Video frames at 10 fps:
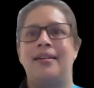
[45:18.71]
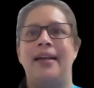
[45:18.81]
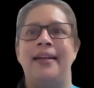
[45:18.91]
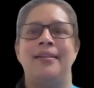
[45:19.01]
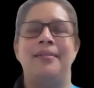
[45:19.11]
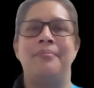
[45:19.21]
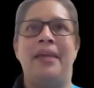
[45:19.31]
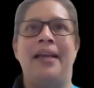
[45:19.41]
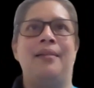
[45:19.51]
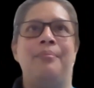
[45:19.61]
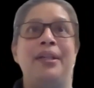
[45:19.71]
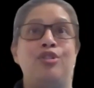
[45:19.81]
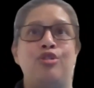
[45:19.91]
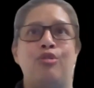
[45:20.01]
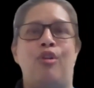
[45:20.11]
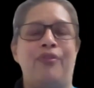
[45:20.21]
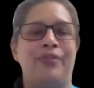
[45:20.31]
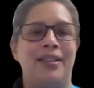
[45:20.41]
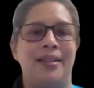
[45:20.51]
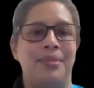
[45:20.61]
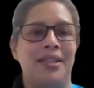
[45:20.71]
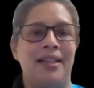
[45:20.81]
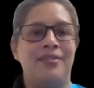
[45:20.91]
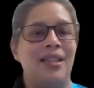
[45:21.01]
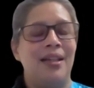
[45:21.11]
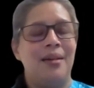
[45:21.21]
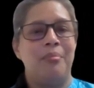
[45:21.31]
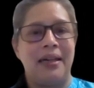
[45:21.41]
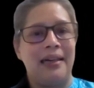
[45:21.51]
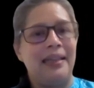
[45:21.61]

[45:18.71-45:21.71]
and make a big show of it themselves, but